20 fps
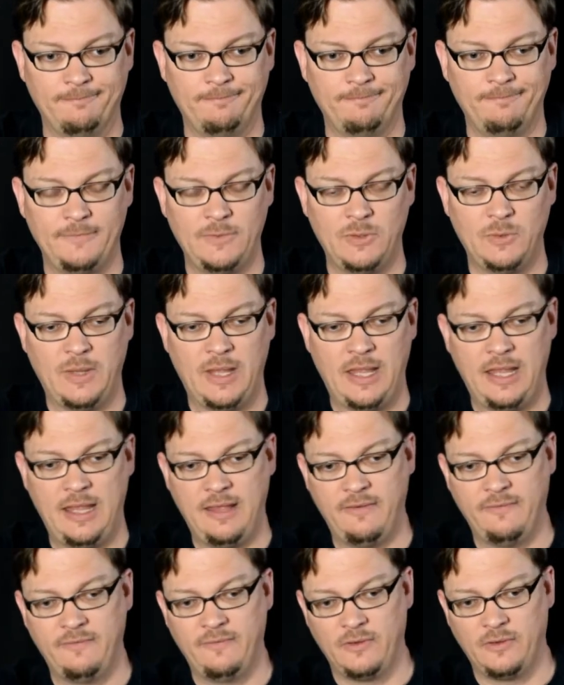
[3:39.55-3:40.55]
You
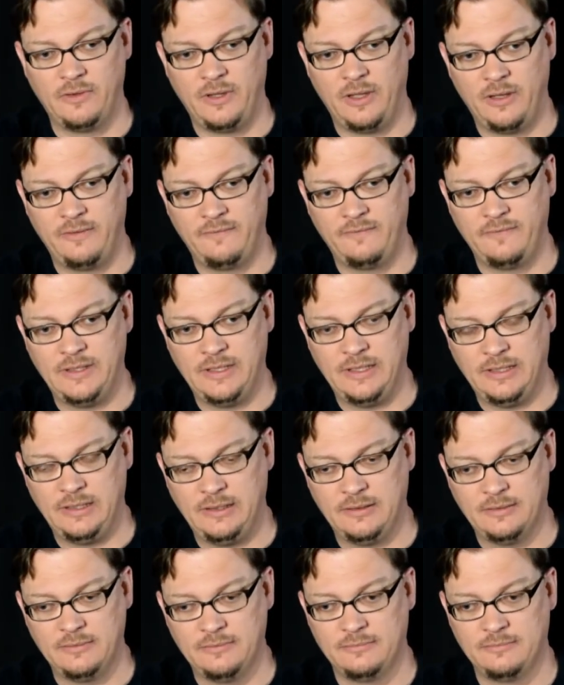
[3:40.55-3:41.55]
have a lot of
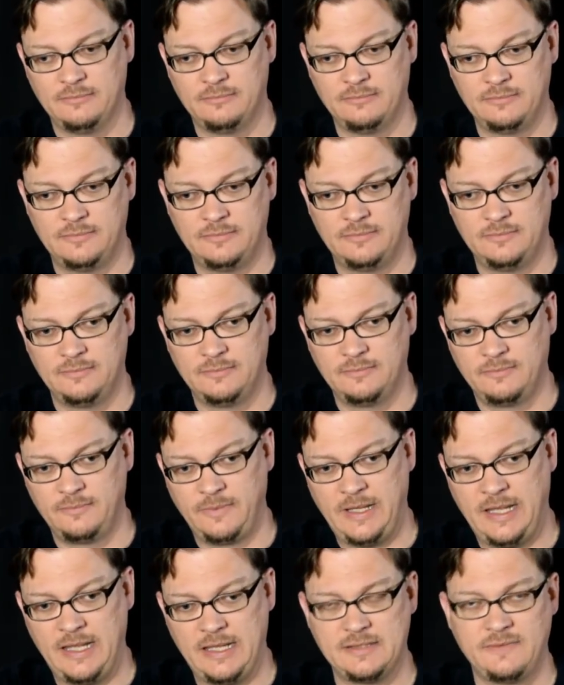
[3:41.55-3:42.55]
the
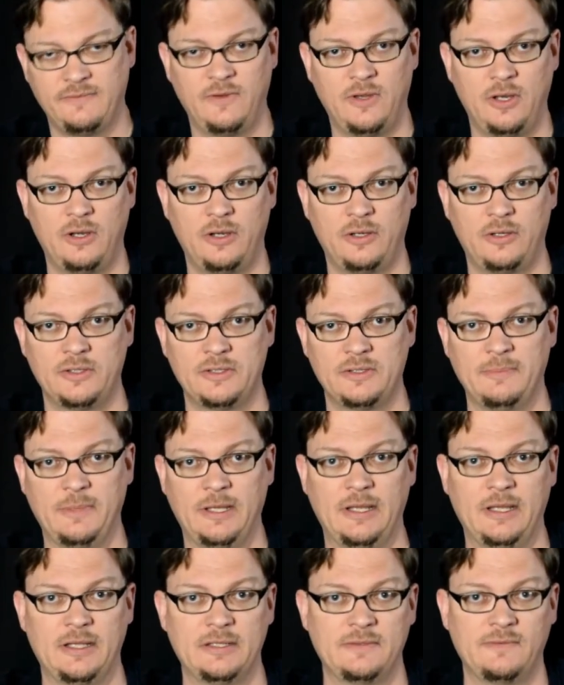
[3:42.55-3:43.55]
cast of characters, the
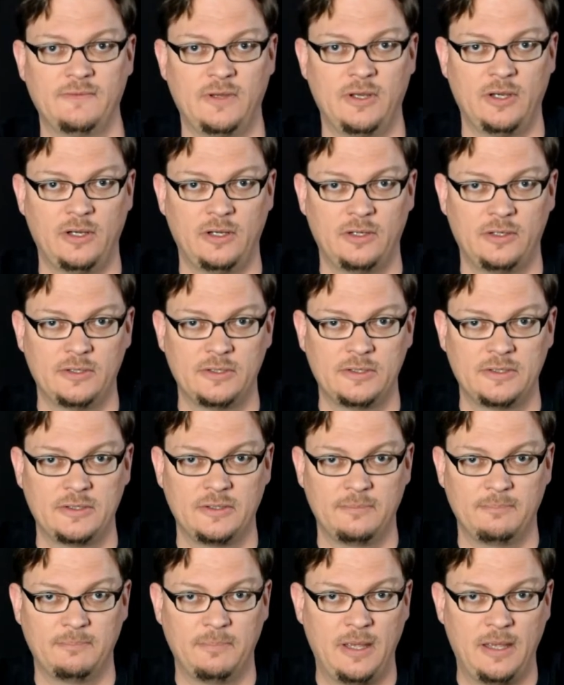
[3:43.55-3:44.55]
main cast of characters,
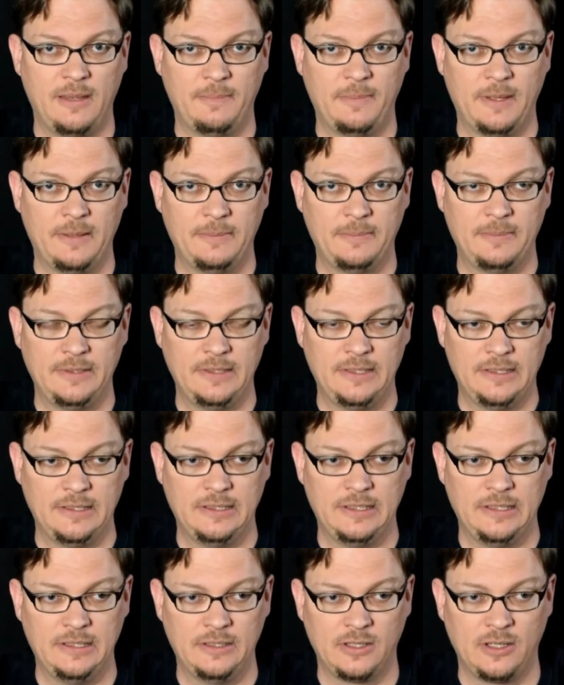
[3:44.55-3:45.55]
pop up
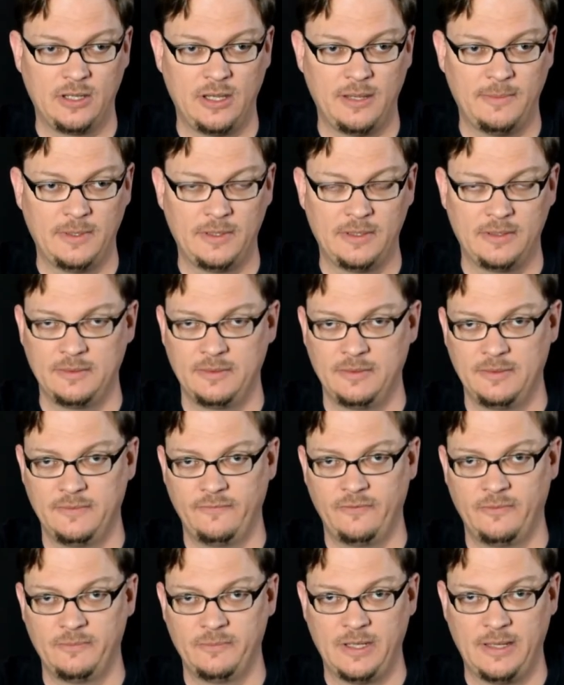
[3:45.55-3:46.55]
in the comic
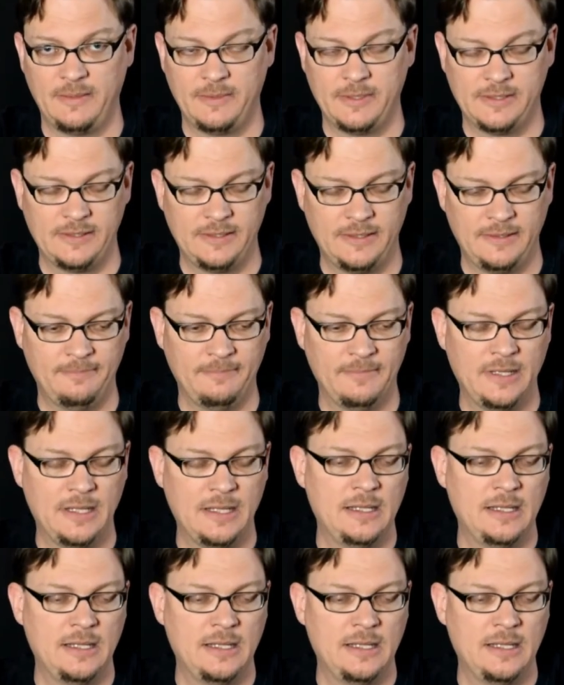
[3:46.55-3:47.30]
from time to time.